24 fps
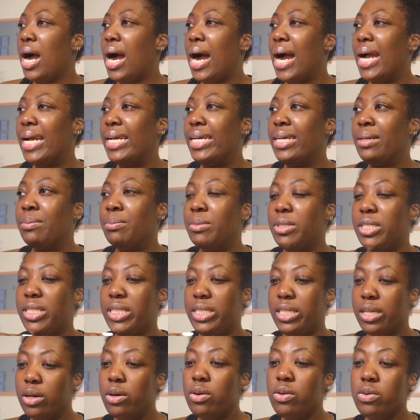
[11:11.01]
I am
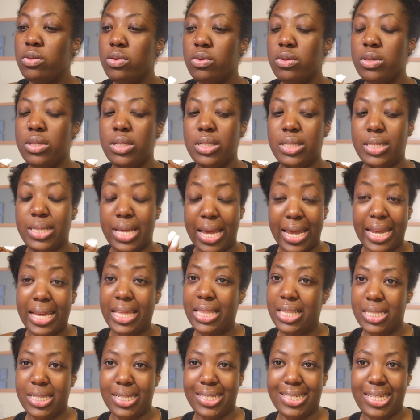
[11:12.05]
still
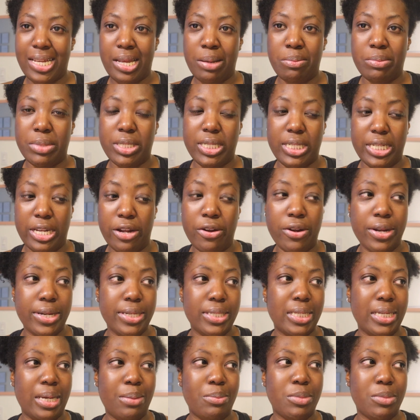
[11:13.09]
taking this exam seriously.